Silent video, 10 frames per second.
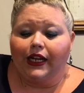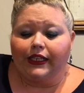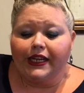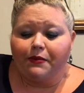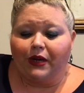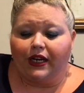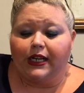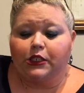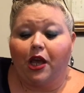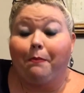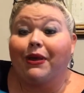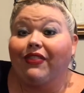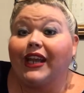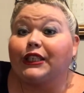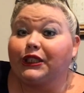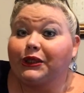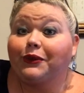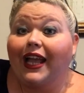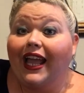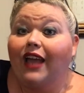cleaning products, but they do
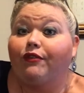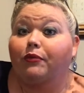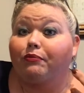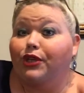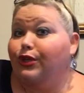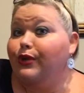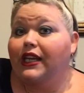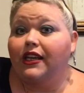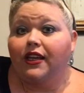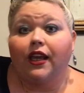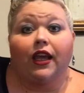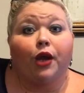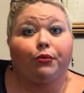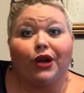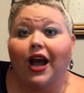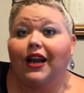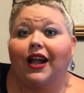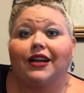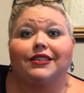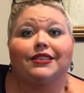have beauty
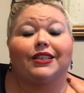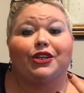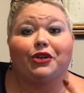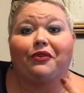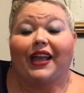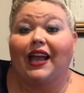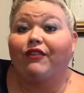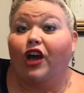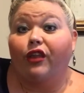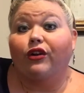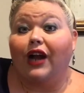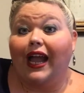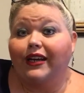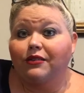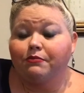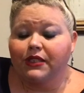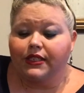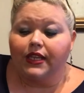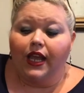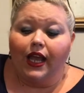products. You know, they have other
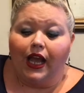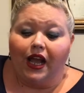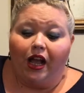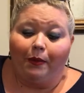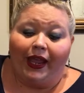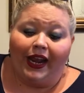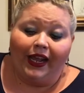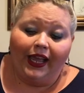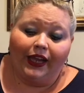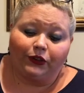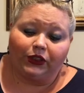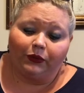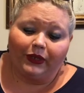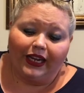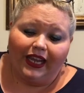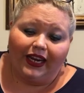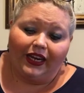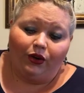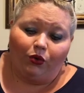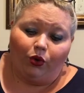items. Um, and I actually went ahead
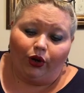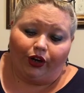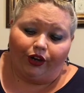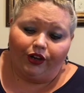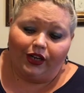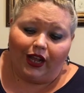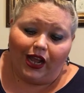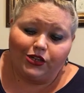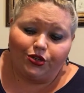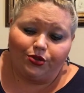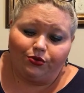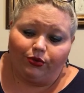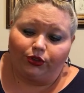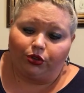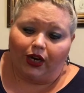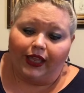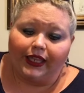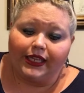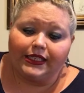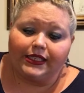and ordered to try
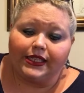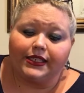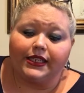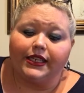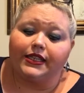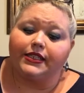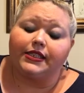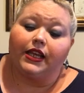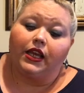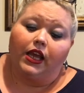this. This is